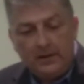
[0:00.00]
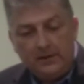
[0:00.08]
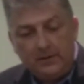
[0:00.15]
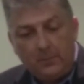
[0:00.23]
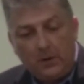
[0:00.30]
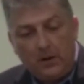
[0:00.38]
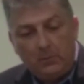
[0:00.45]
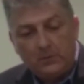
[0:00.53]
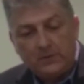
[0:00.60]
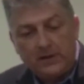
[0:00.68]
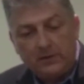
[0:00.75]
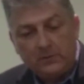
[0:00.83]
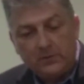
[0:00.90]
And the Bible
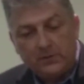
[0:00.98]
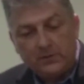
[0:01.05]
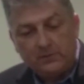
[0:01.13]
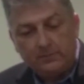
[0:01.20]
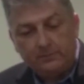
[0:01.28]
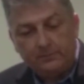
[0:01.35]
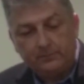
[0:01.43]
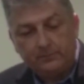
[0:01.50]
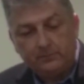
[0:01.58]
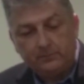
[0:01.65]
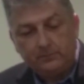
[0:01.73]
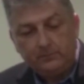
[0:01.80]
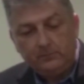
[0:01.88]
tells us
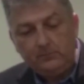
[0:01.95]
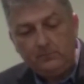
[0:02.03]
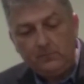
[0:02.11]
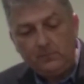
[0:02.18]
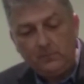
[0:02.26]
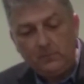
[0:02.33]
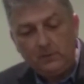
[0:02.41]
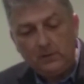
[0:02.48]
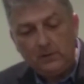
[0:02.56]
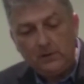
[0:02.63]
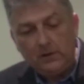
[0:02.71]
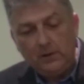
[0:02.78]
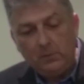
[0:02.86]

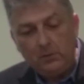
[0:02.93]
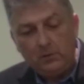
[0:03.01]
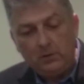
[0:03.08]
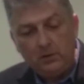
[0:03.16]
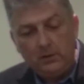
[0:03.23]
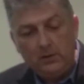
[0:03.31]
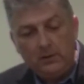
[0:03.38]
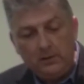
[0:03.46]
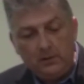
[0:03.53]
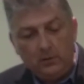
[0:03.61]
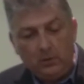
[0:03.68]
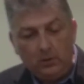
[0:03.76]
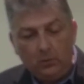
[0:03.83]
that he will
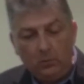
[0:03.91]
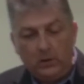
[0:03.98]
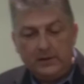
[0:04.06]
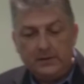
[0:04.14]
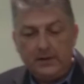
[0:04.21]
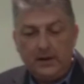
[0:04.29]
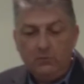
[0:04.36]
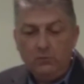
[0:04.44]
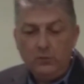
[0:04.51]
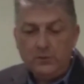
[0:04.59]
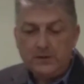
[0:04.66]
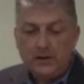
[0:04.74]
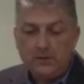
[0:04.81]
one day
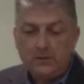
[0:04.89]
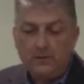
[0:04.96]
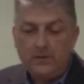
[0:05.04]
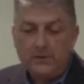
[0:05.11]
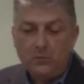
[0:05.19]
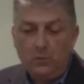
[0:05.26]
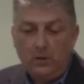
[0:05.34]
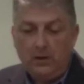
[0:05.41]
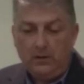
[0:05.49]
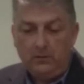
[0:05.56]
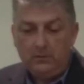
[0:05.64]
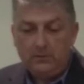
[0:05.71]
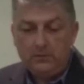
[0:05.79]
root out of his
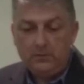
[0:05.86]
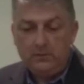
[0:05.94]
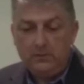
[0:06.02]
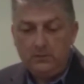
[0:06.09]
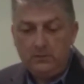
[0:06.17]
world